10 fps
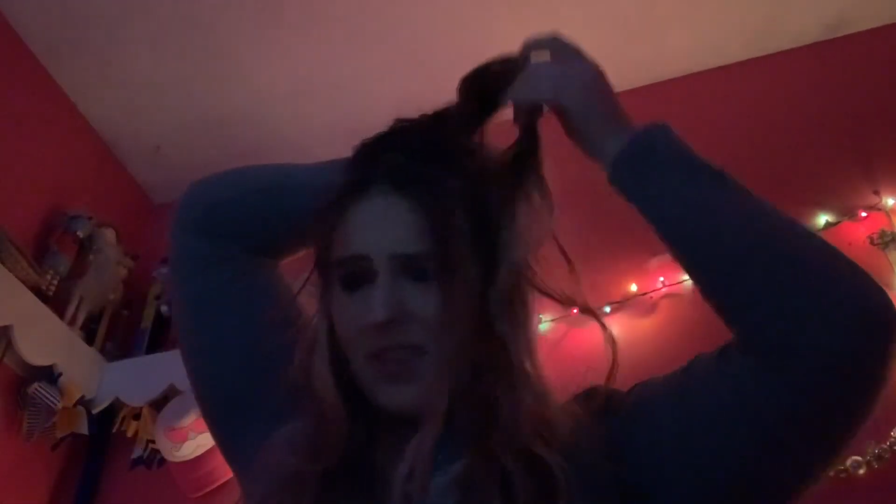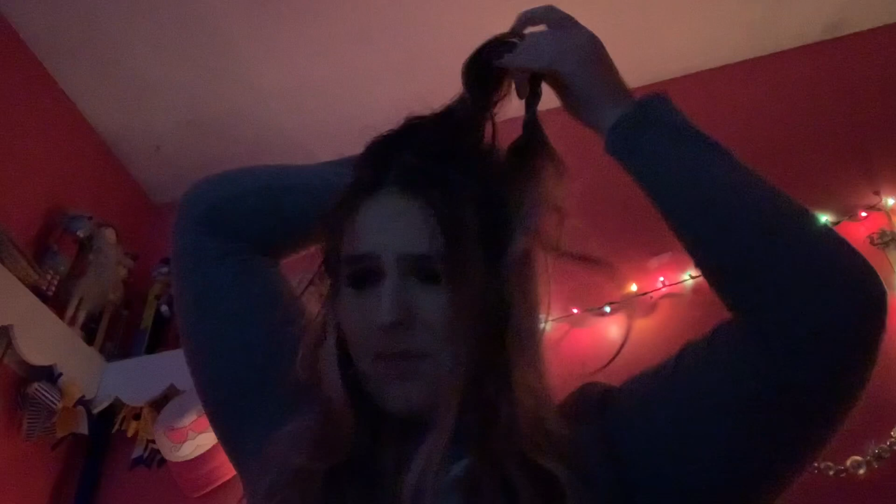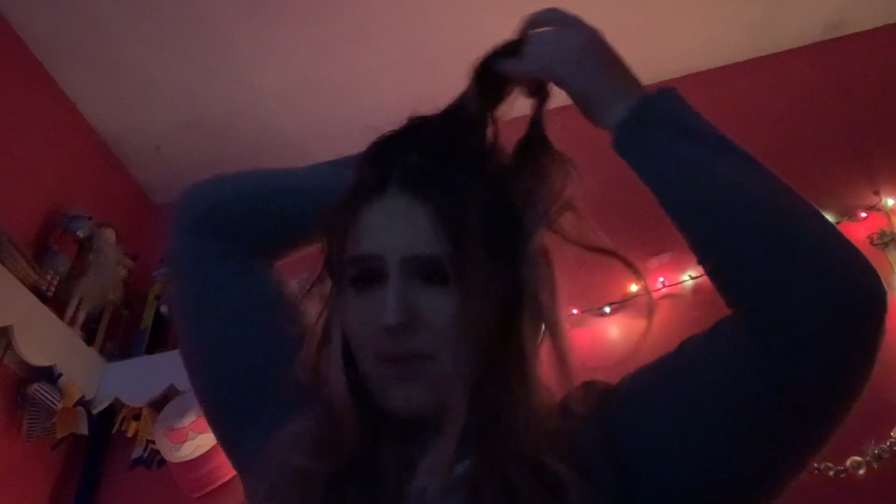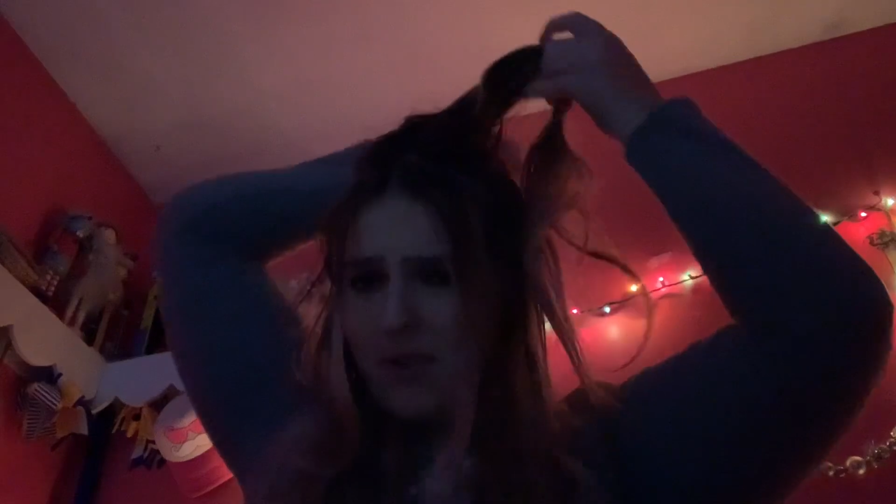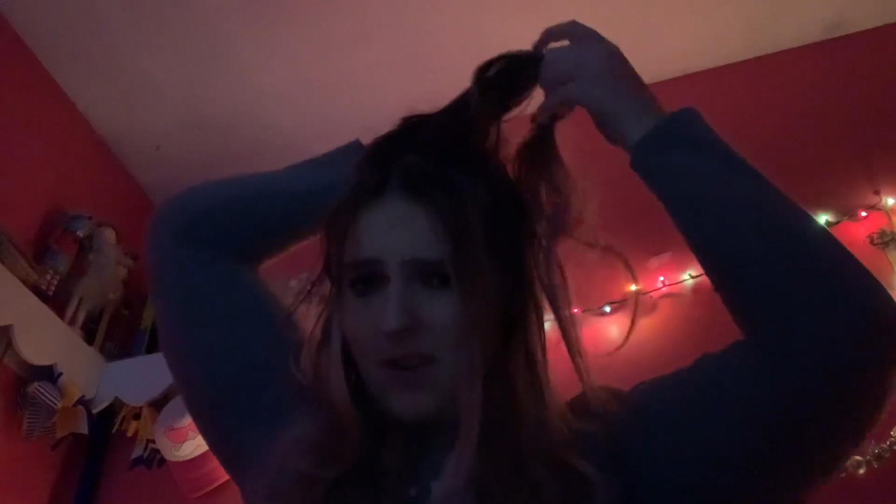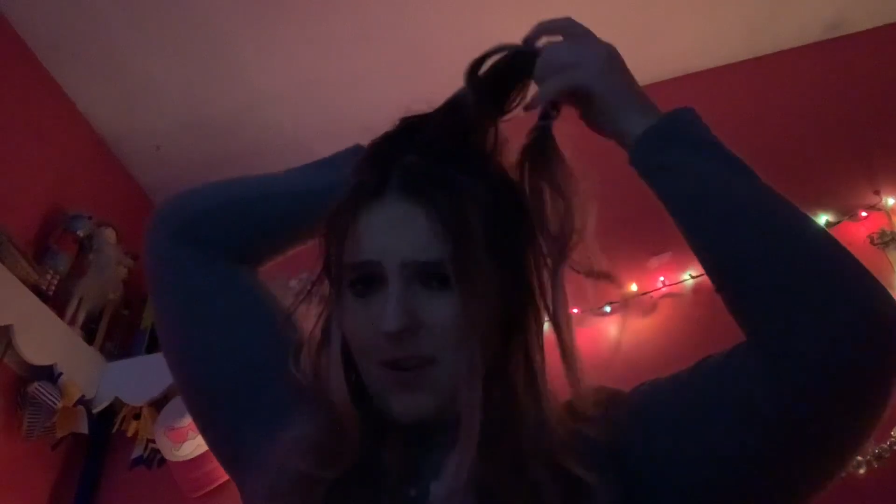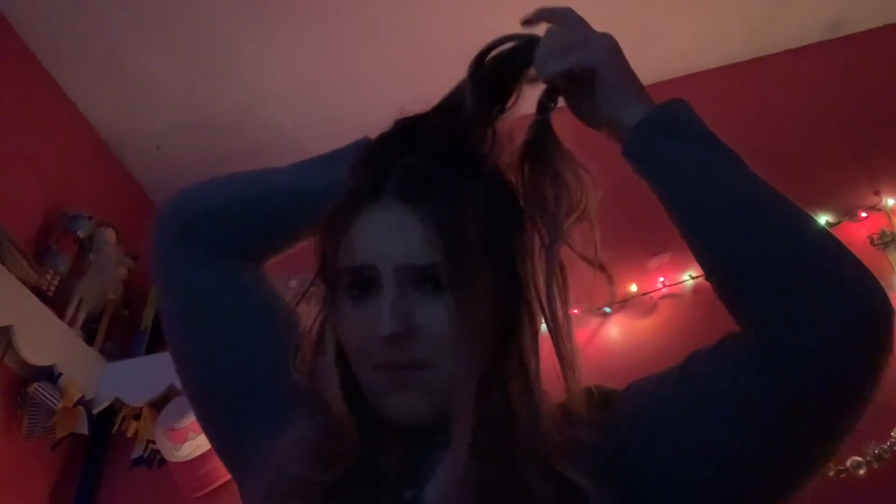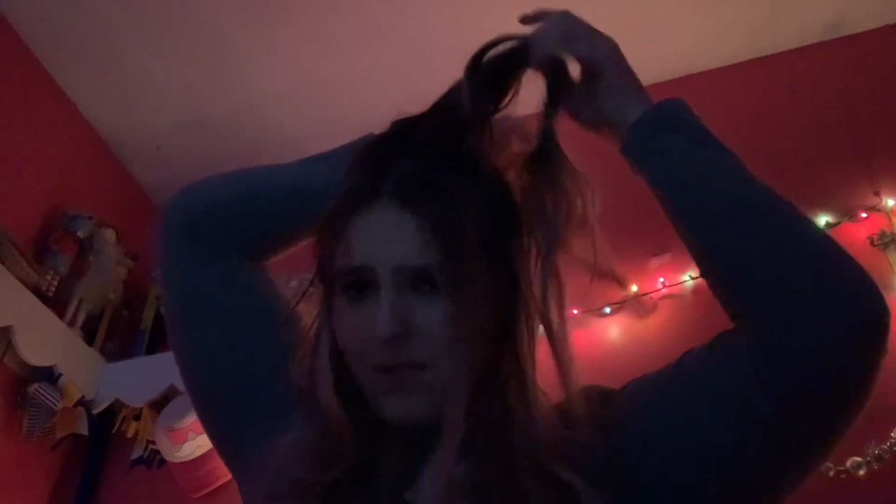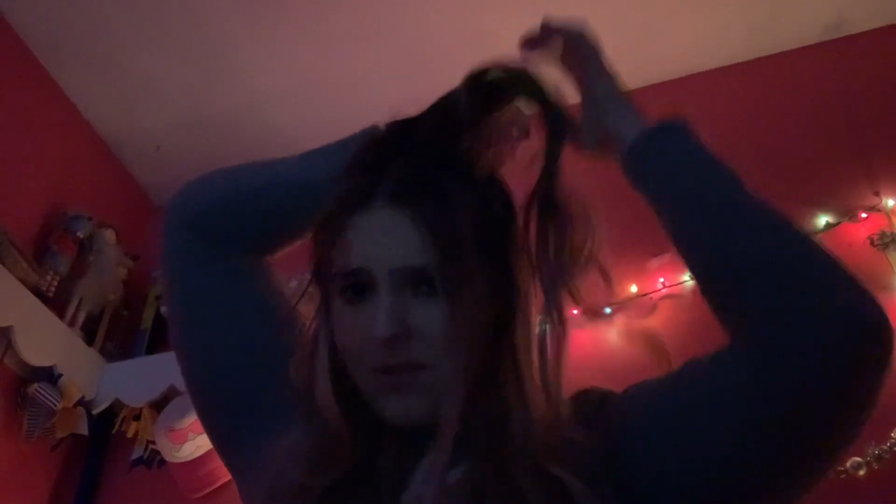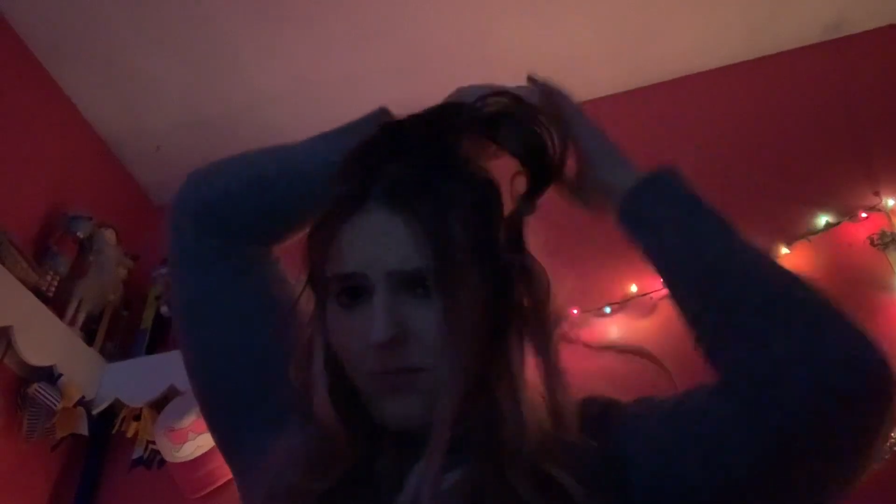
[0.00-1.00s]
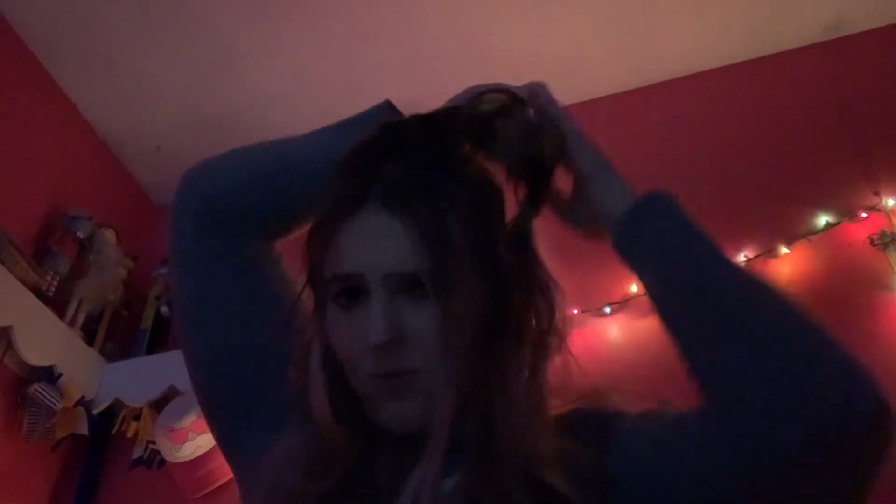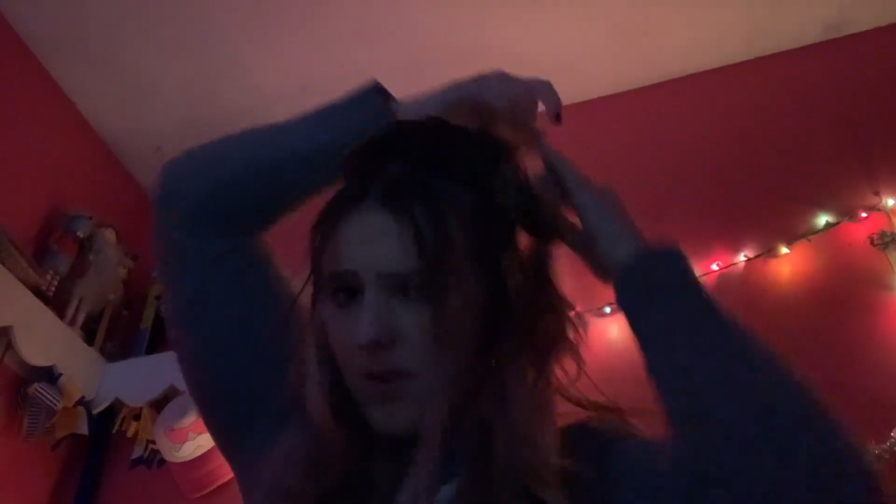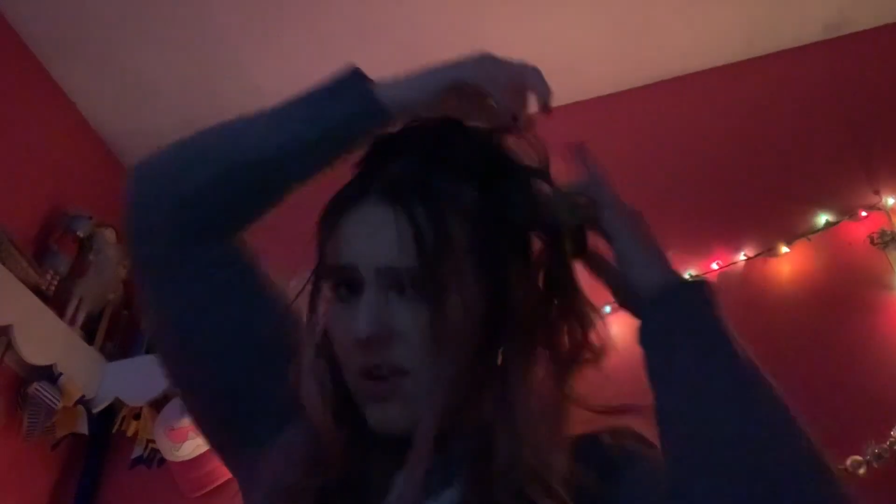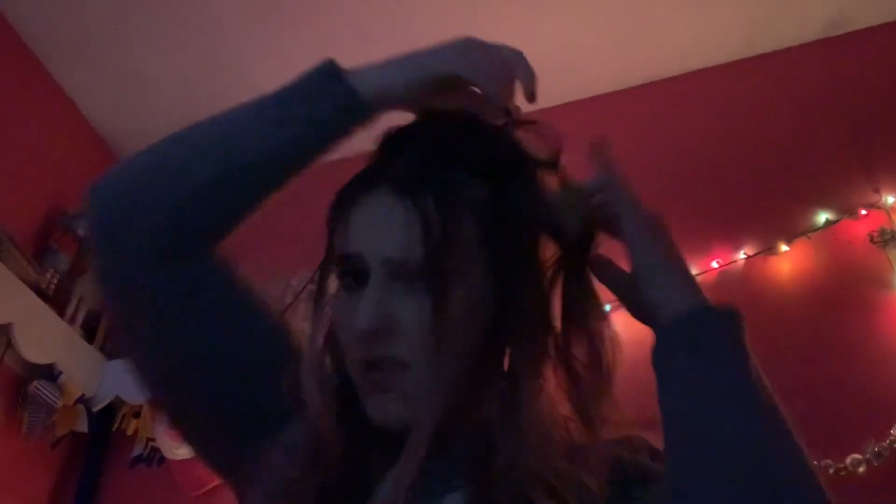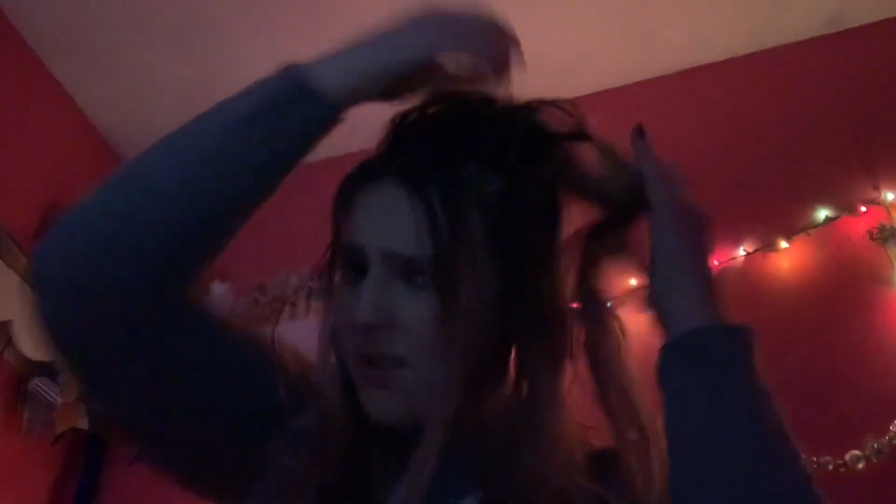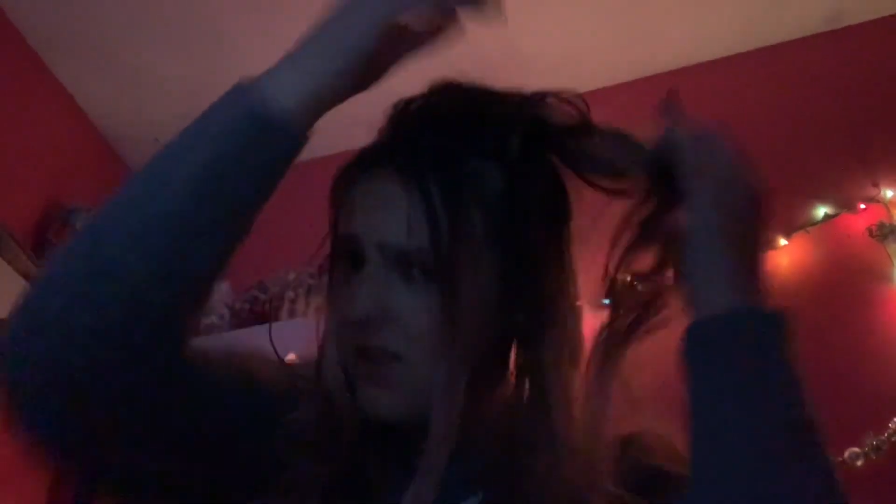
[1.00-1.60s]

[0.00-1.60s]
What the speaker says: I put it up this morning,